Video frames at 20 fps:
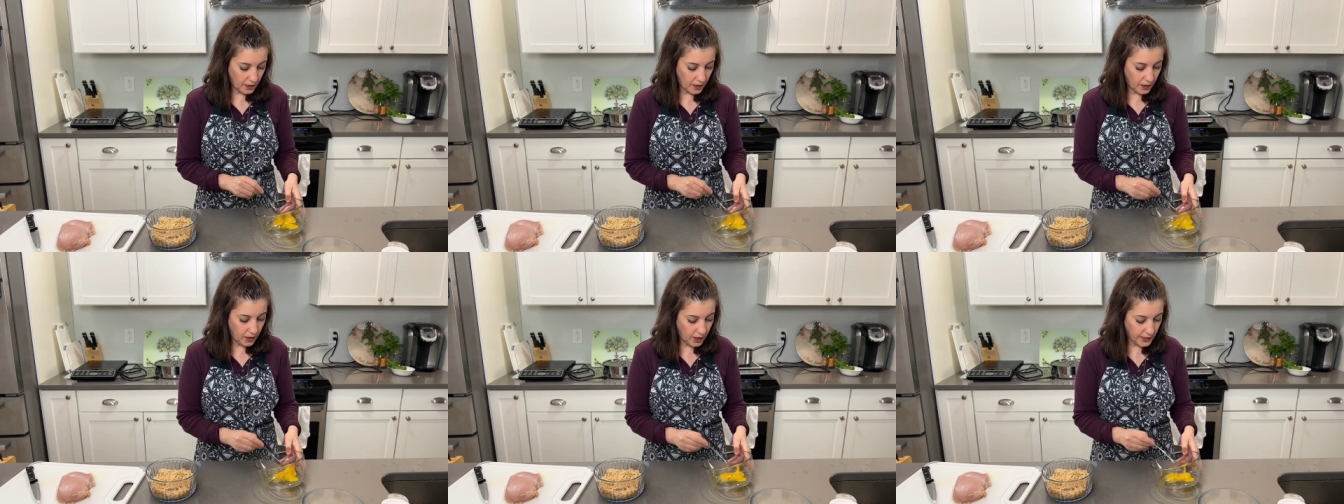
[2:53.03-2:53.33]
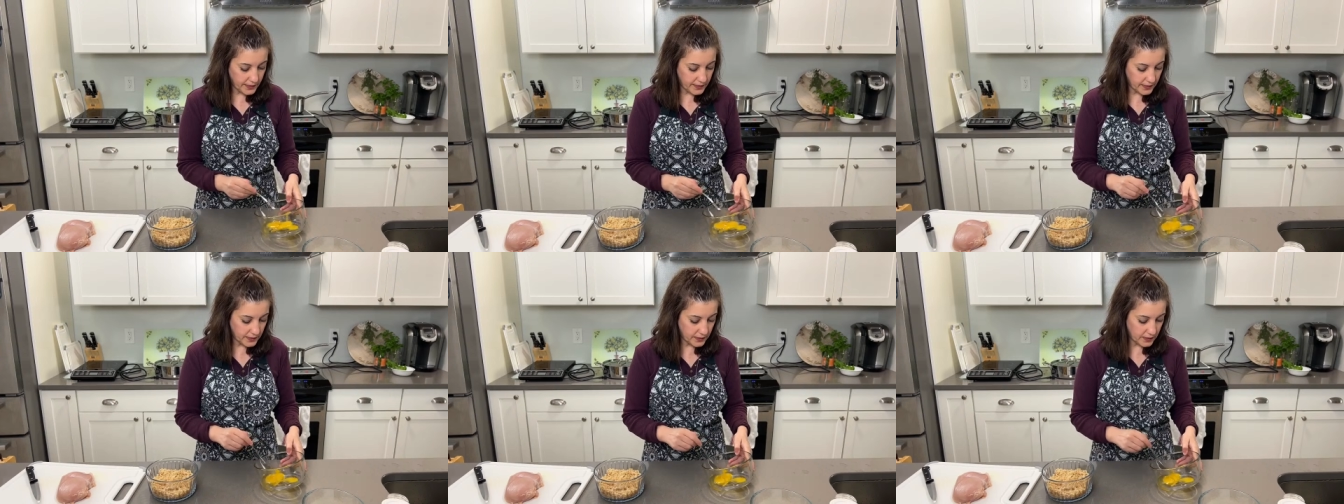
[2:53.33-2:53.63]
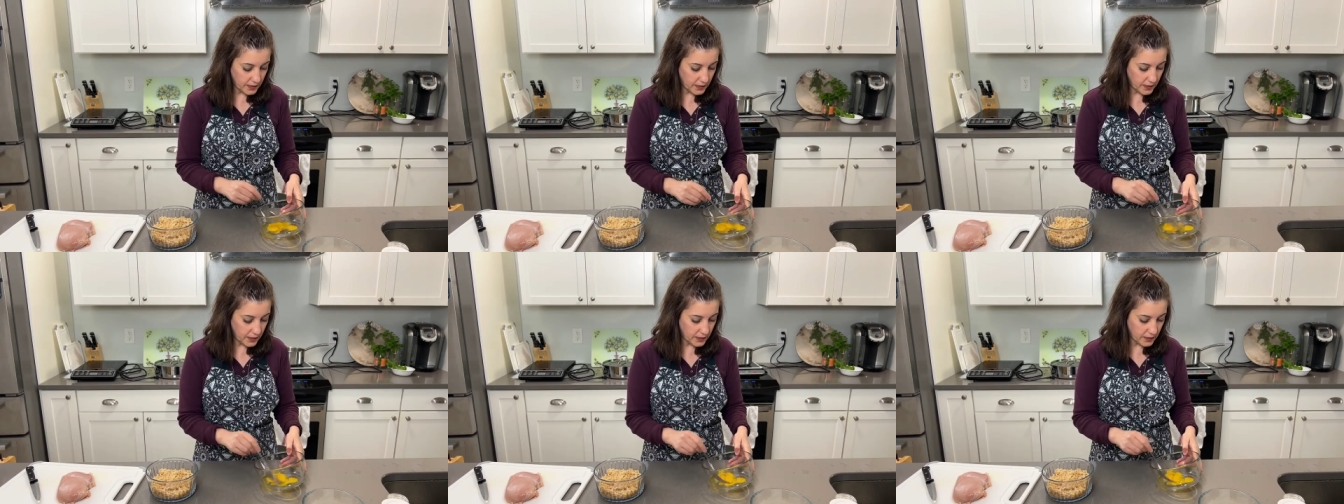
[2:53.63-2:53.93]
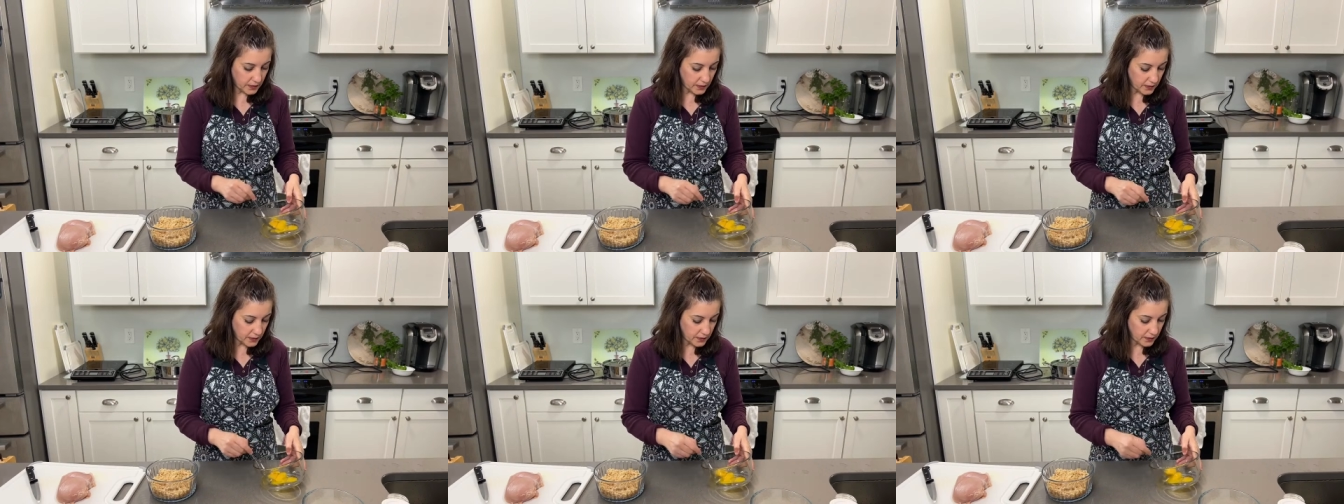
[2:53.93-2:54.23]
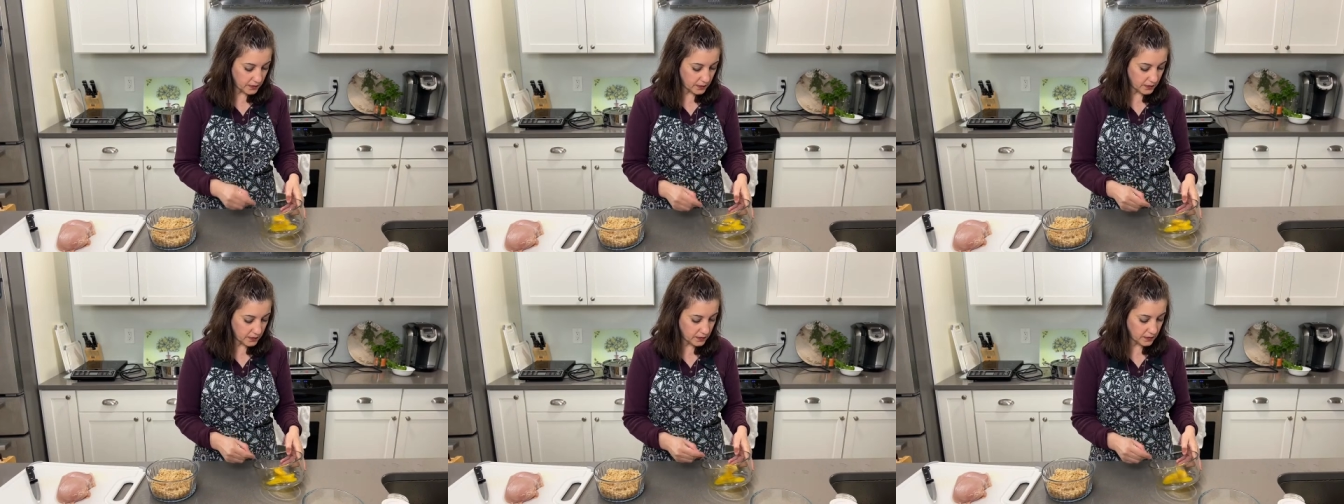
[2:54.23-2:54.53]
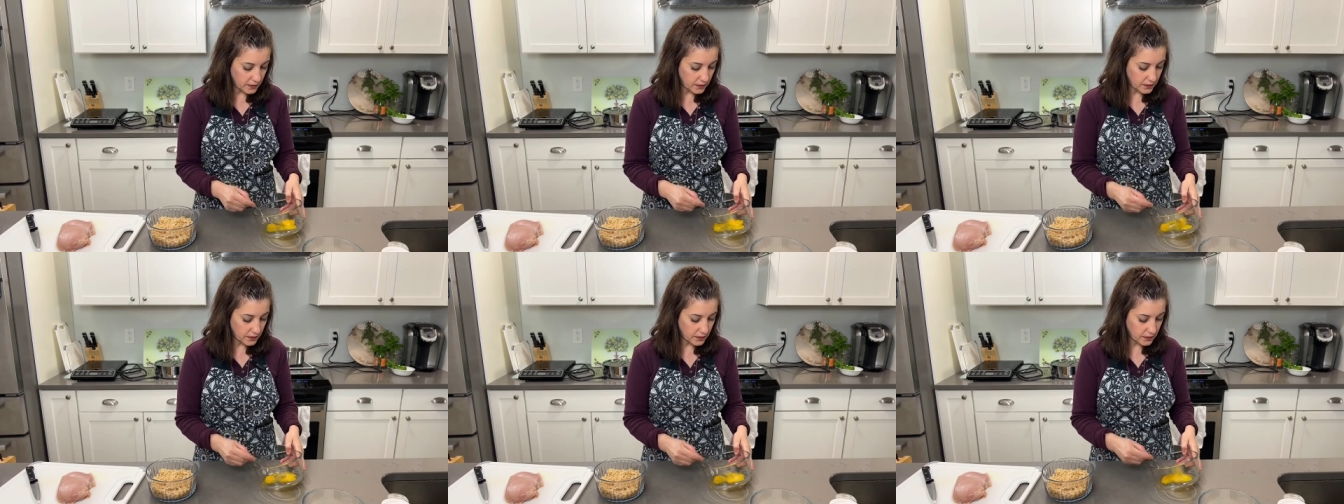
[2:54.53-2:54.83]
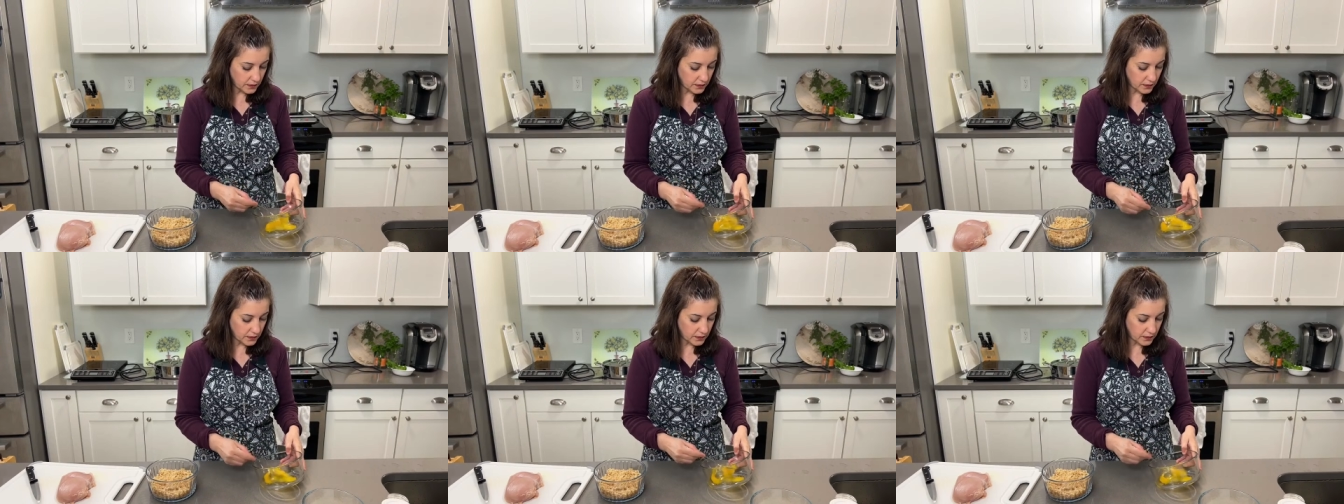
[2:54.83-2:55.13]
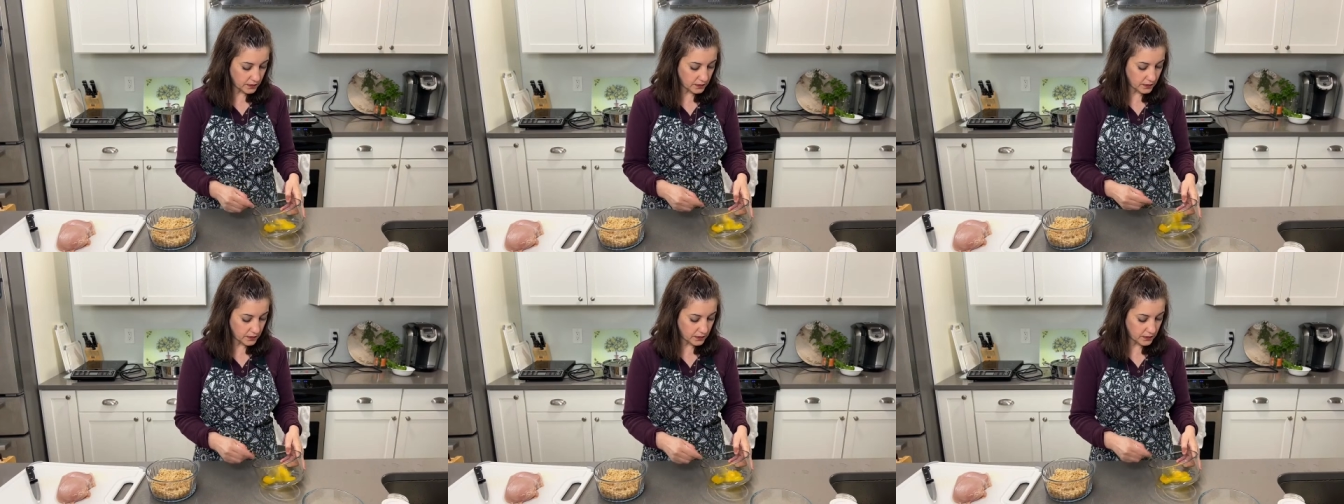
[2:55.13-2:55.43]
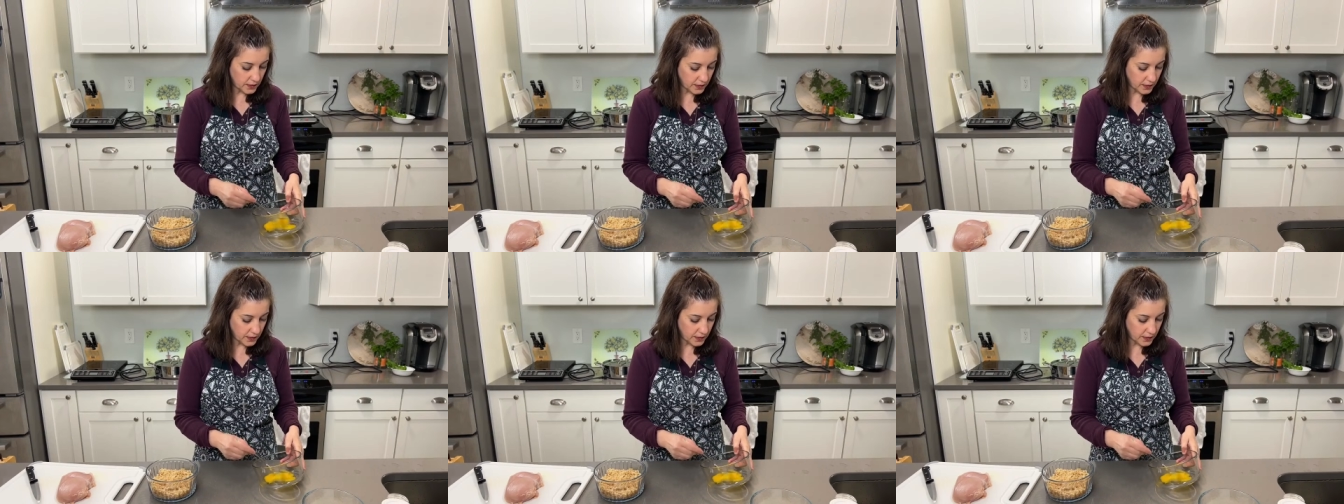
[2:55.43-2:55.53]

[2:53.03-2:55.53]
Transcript: I didn't get it. Okay, hang on.